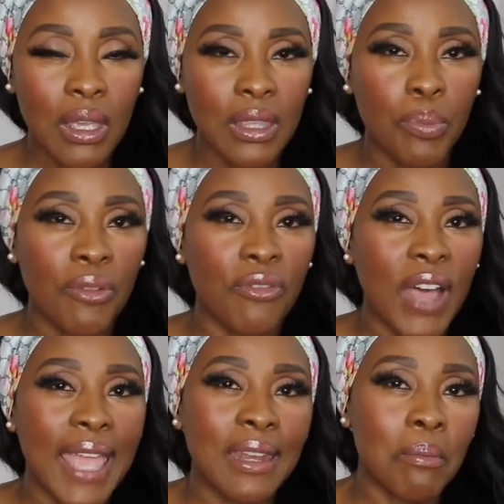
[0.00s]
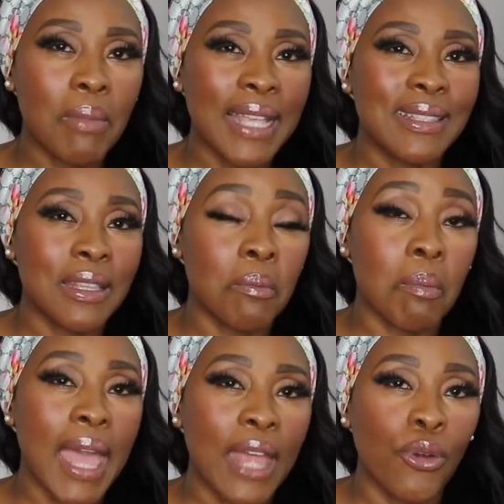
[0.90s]
The provider mindset
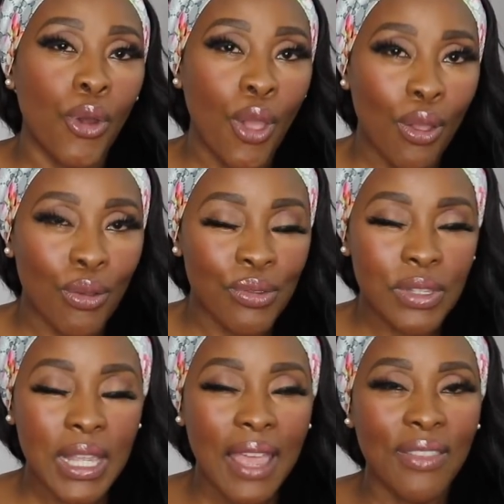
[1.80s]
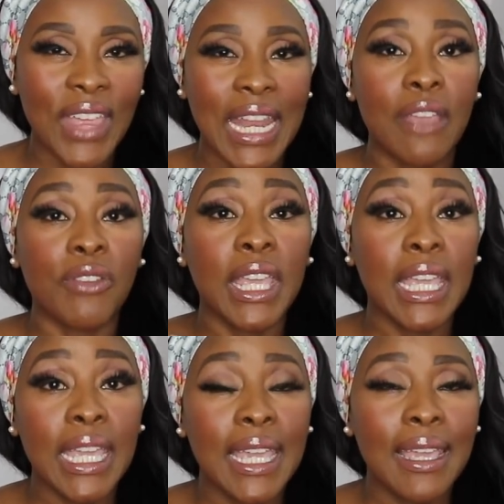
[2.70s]
man knows that if
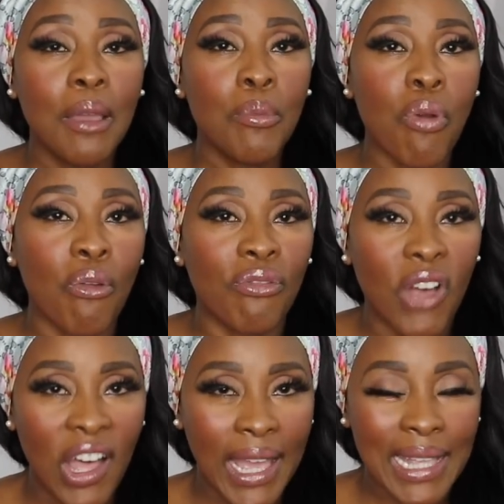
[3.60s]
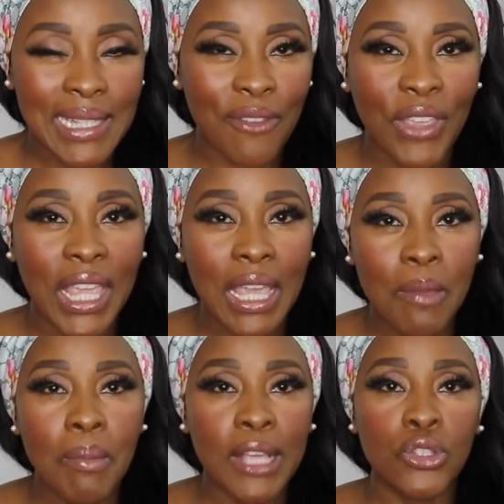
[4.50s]
he provides, if
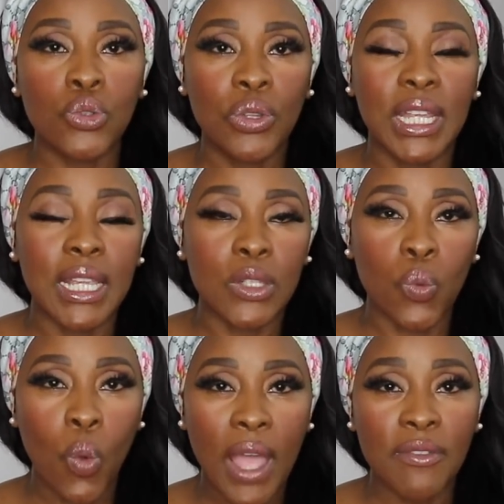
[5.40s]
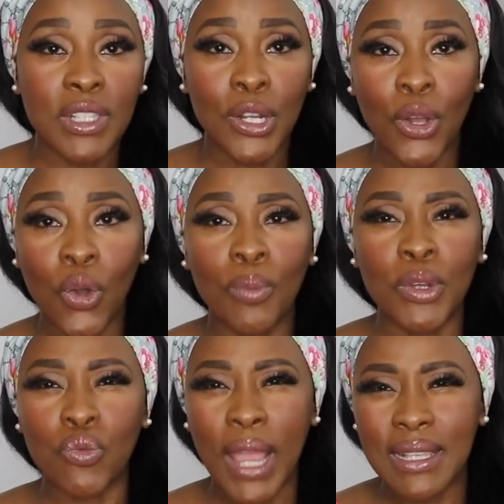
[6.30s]
he makes sure that his wife is at home
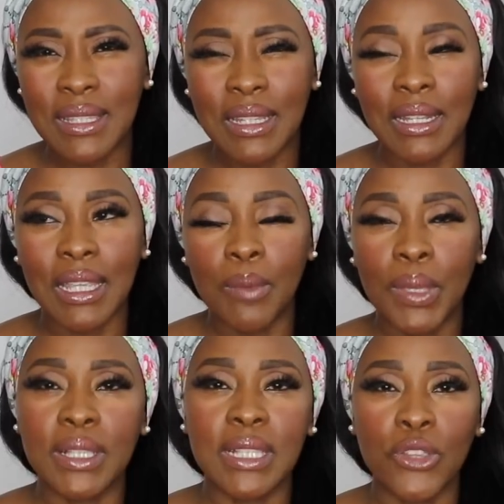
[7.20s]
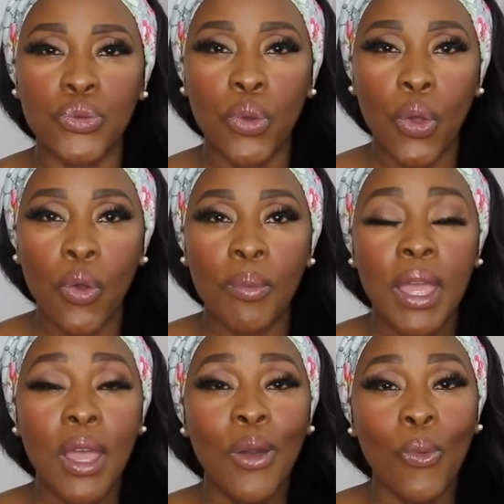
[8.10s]
and rested and keeping a sensual home,
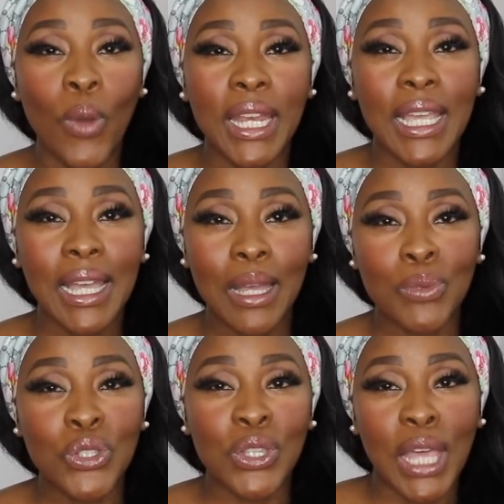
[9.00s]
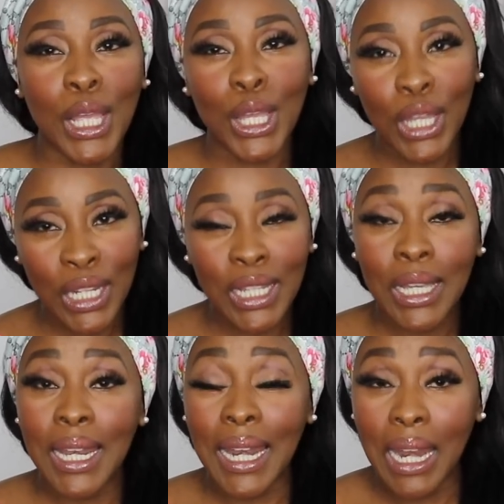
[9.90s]
when it comes to that
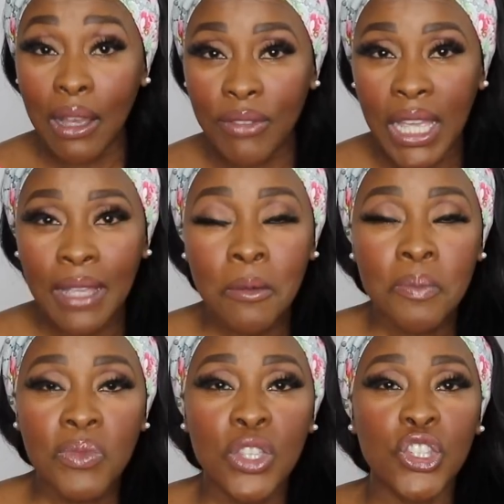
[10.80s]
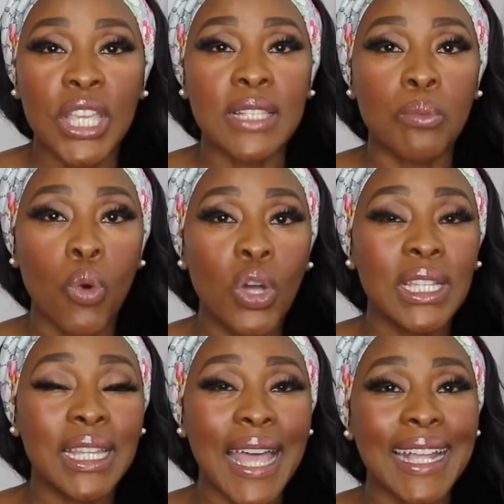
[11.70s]
good loving, she is
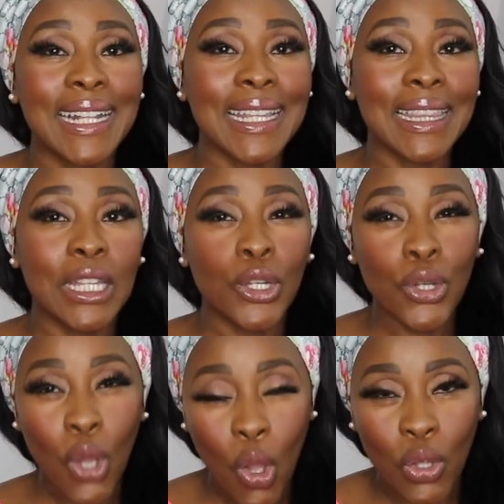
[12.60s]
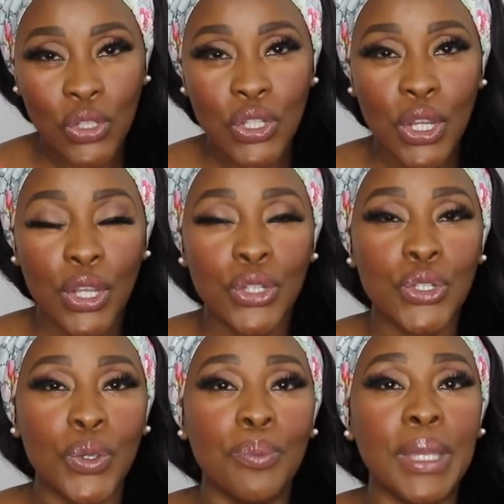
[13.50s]
more likely than not
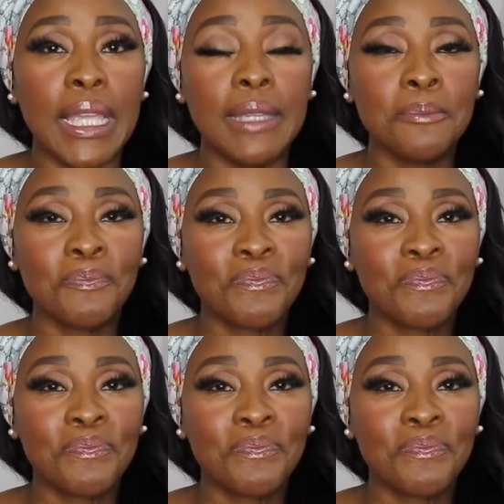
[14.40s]
to be